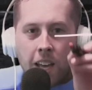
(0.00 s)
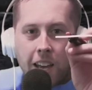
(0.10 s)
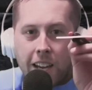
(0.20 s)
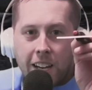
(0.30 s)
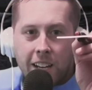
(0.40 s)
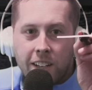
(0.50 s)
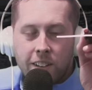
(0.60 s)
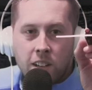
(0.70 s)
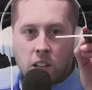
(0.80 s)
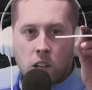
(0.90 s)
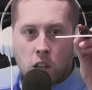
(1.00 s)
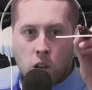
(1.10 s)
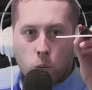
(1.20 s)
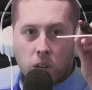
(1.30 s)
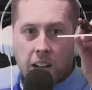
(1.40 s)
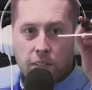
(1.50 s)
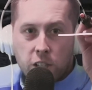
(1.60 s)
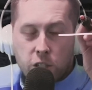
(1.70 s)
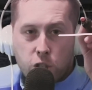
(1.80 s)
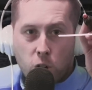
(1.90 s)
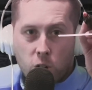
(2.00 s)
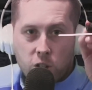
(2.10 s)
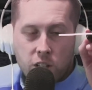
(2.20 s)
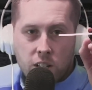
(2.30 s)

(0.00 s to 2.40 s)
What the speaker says: and we're going to have a chart,